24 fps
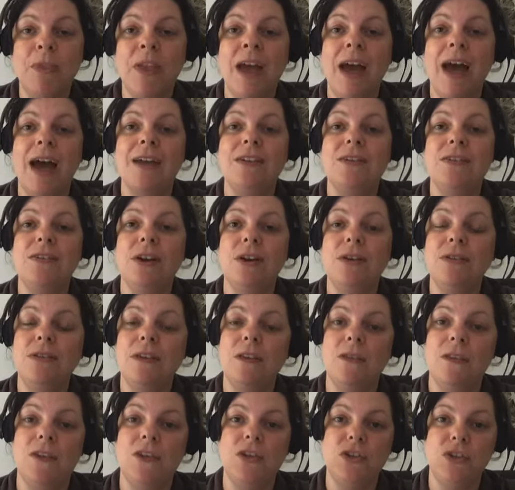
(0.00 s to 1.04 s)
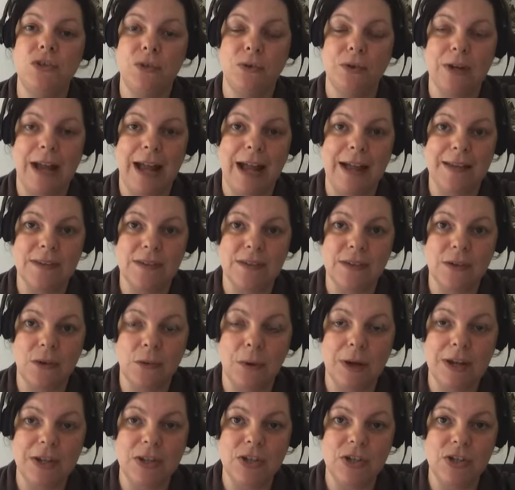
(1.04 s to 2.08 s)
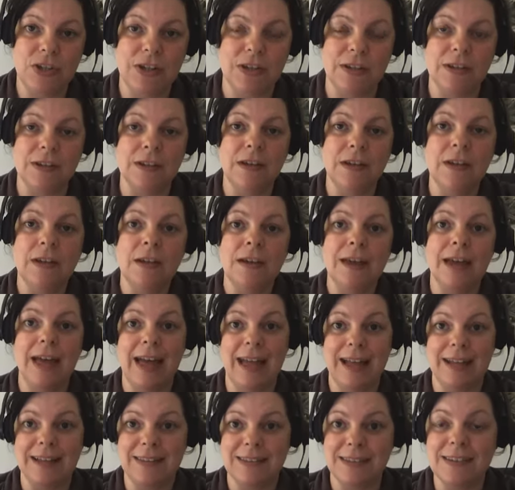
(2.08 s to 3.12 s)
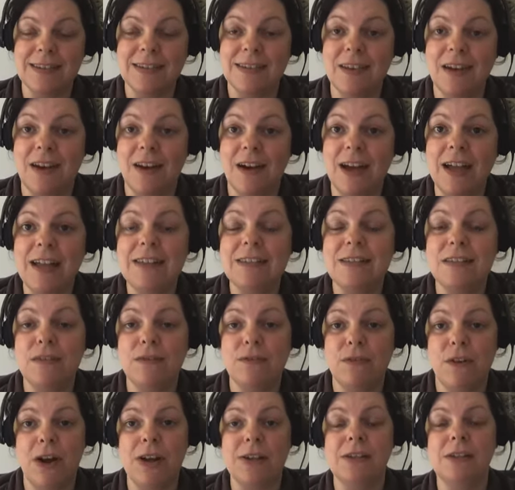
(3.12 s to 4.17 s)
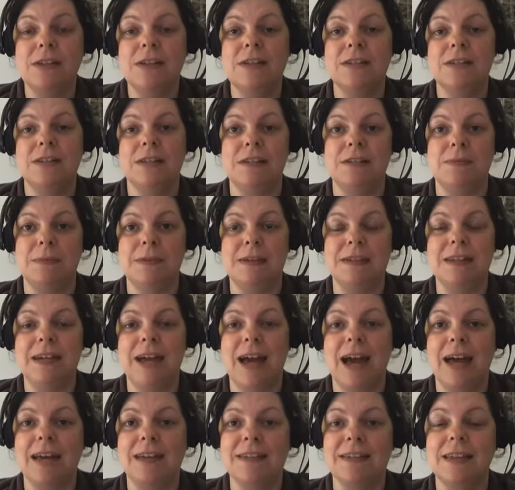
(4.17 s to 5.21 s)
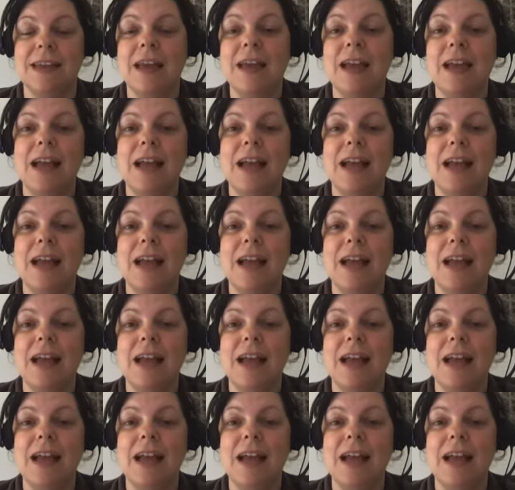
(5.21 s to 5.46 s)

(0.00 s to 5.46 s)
And note that this short answer question exercise, the final assessment task,